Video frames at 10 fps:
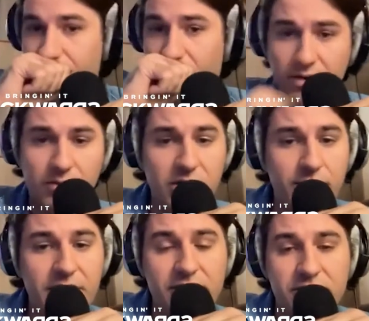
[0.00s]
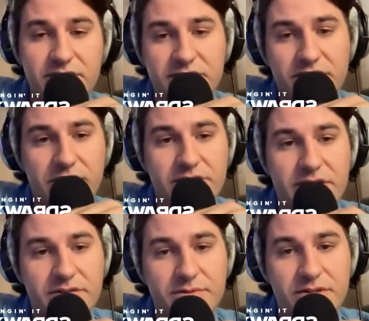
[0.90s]
yeah, one of my uncles, he's a great
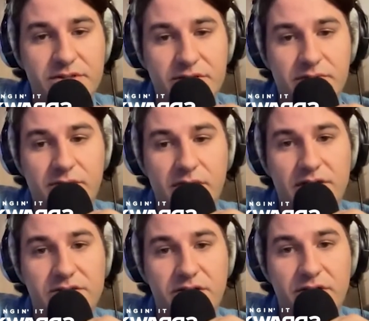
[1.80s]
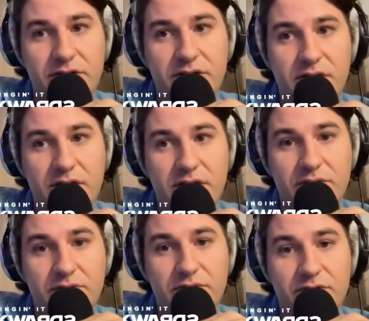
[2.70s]
jazz musician, and he started a
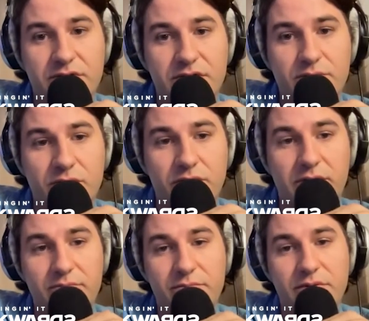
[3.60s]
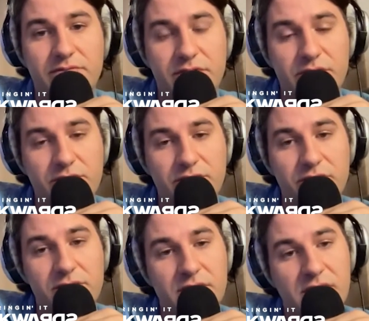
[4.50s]
university program in Vancouver,